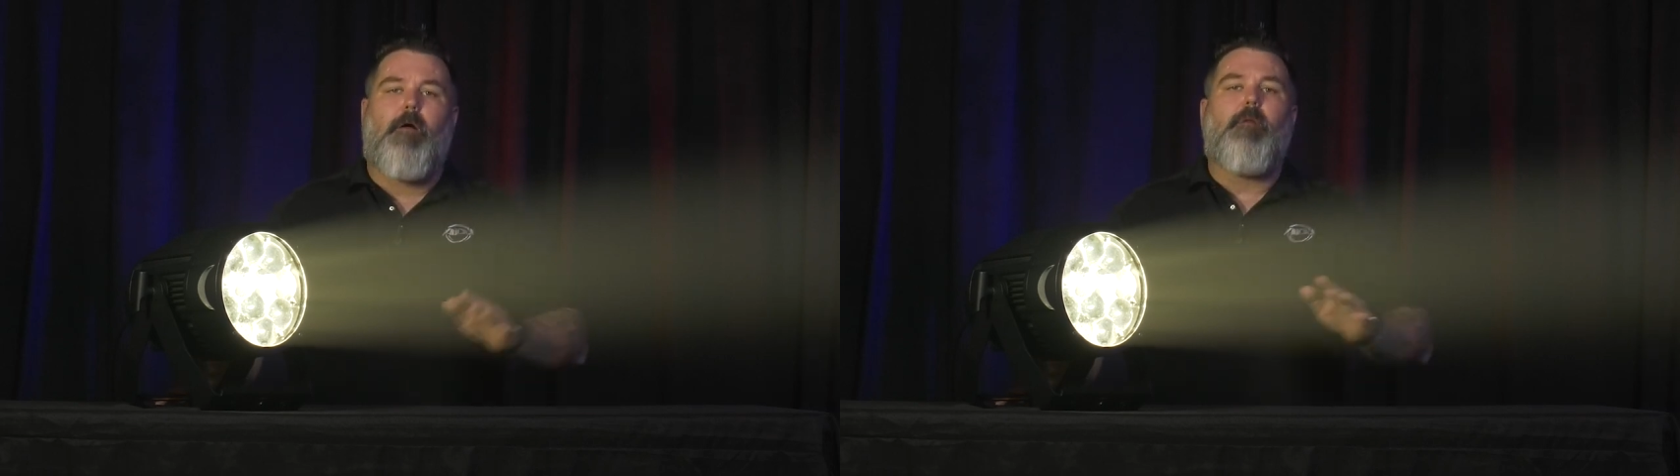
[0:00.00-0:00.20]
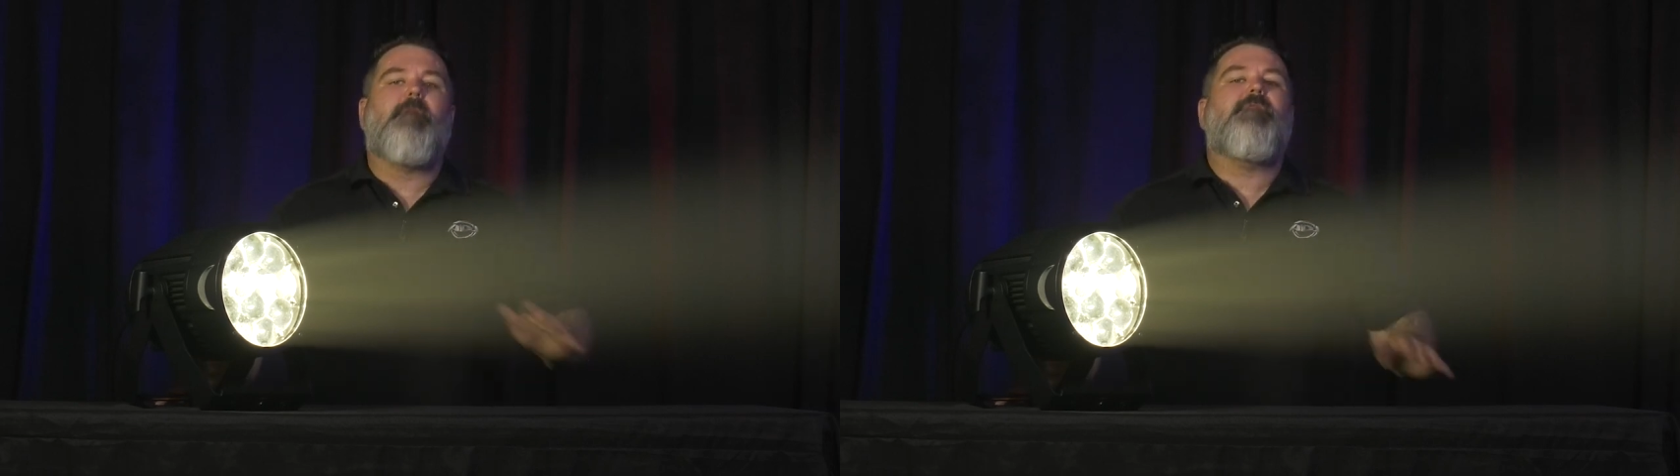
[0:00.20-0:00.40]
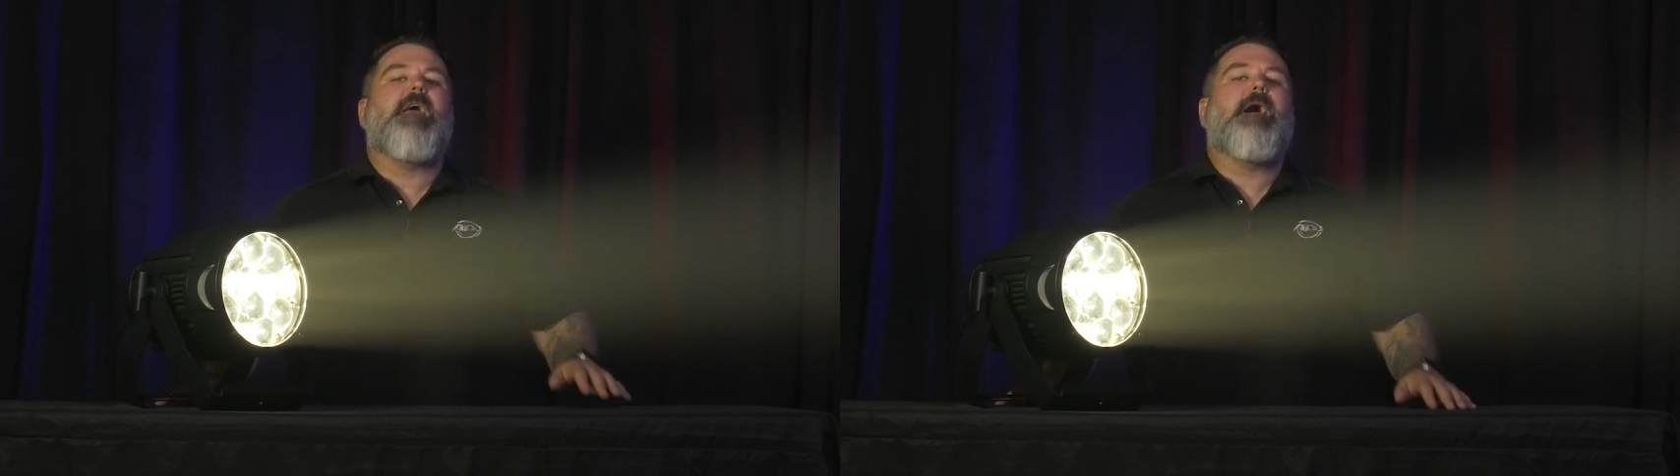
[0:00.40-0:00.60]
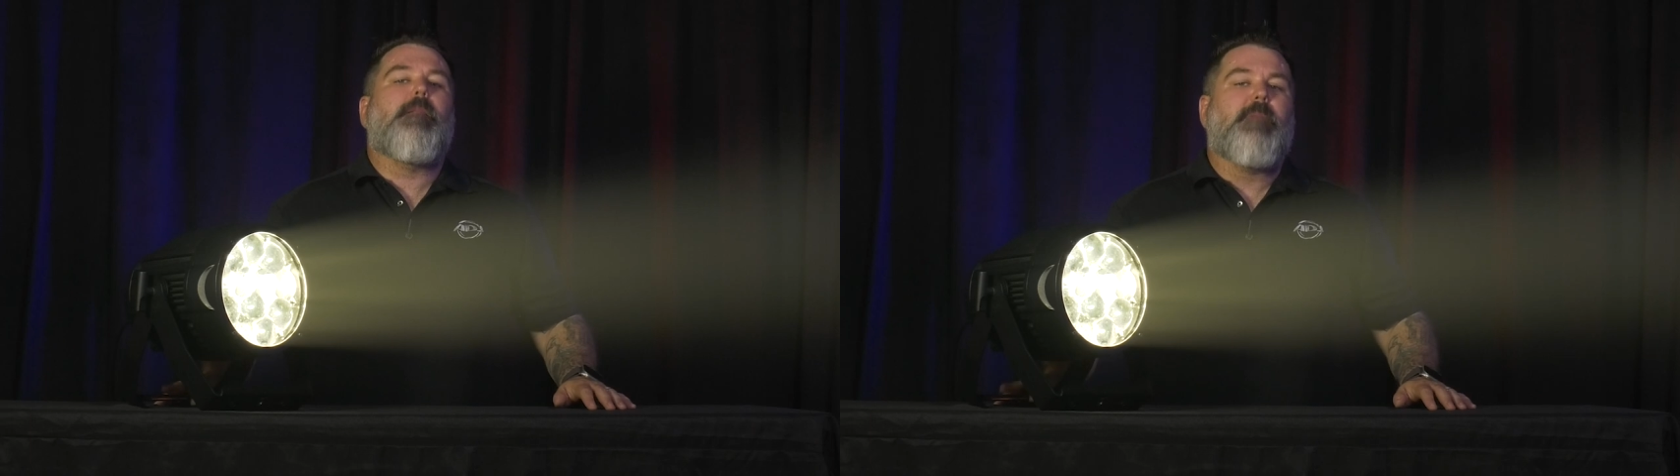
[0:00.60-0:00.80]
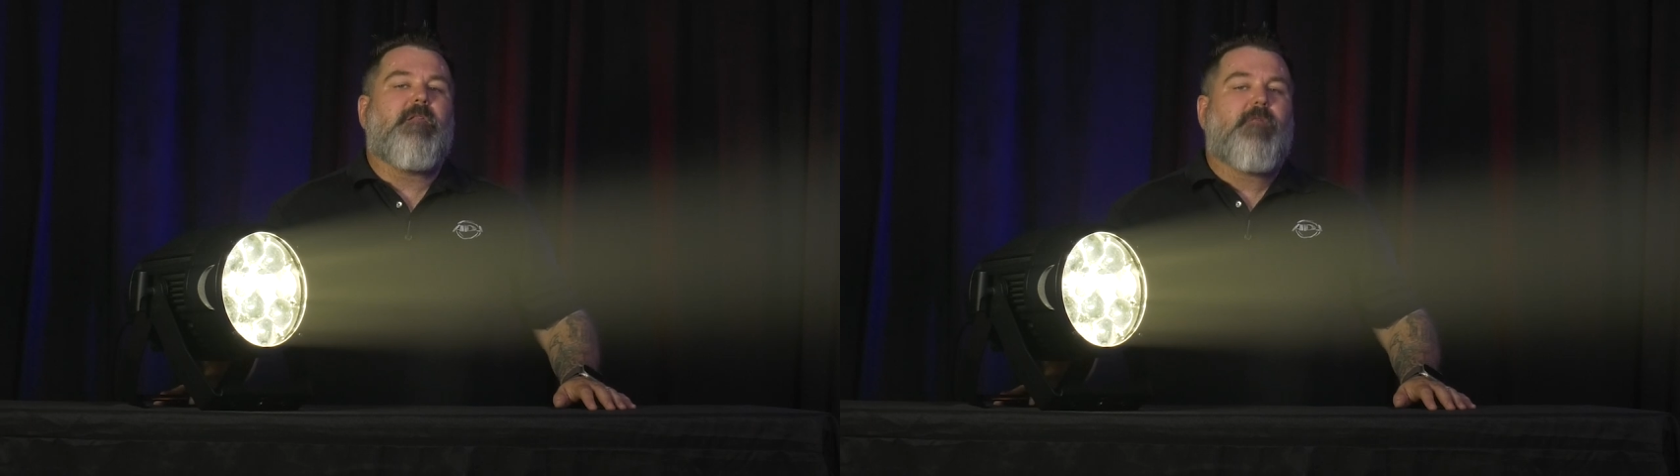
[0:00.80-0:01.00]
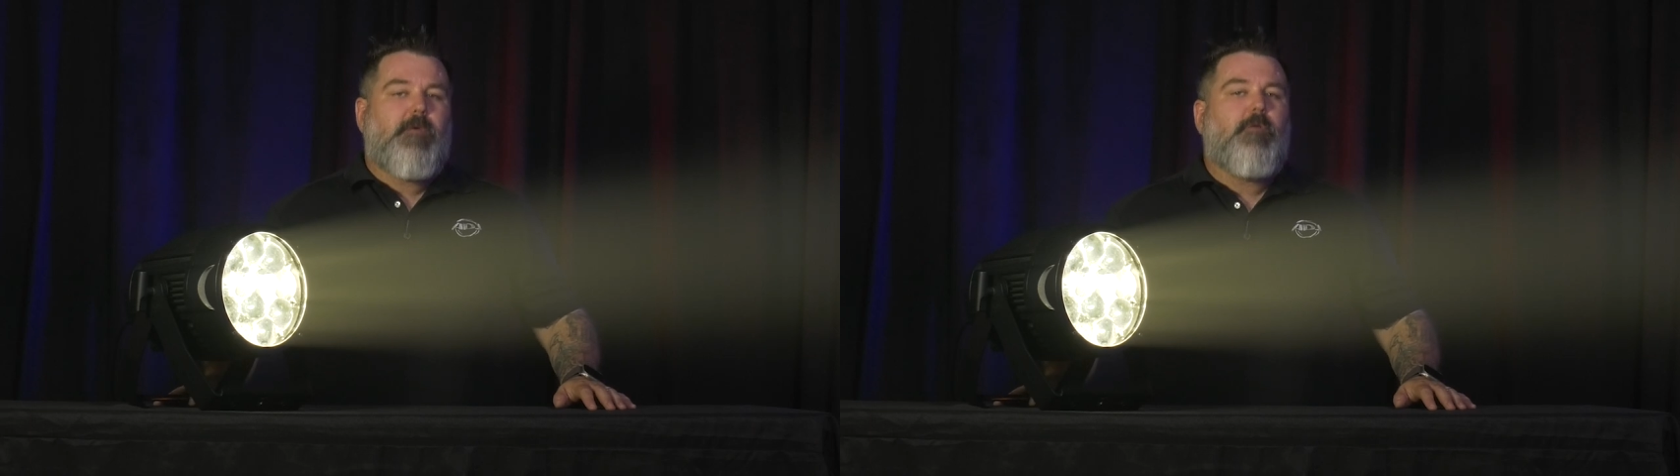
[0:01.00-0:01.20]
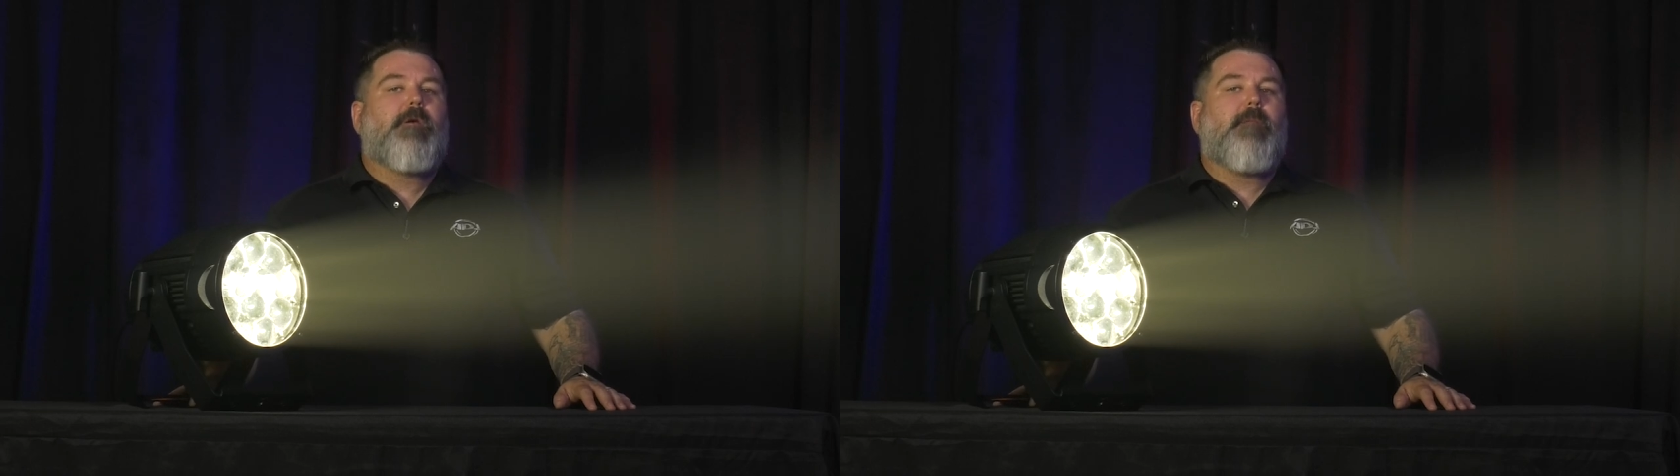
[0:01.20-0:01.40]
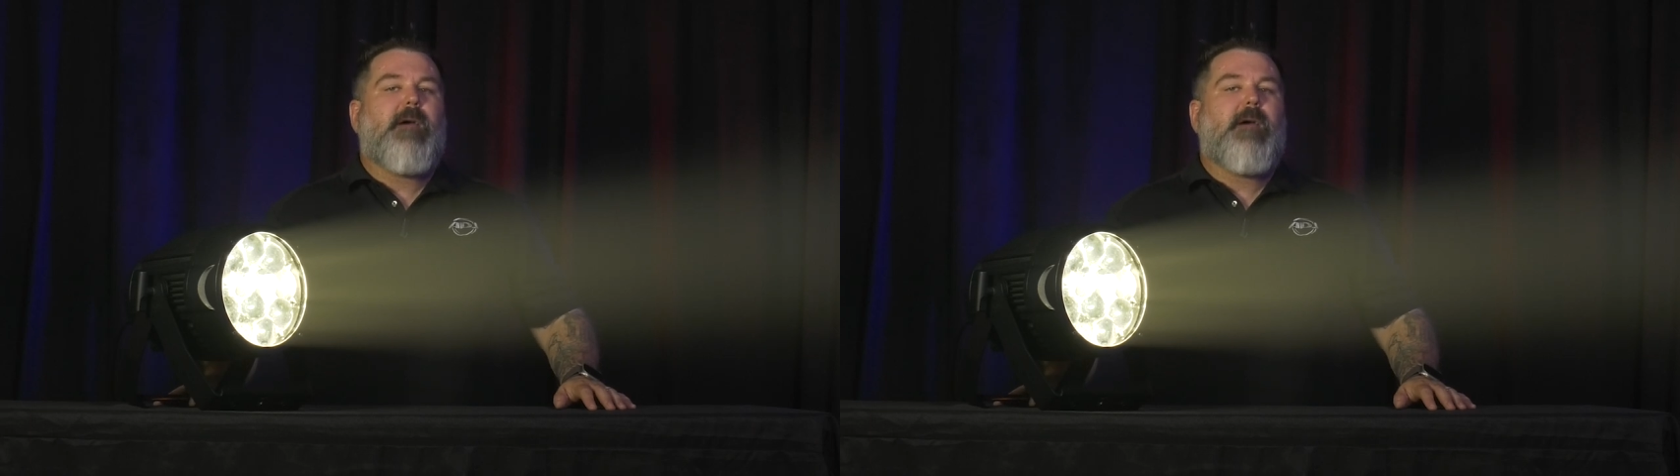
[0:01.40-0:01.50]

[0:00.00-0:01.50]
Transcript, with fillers: all of the elements that you can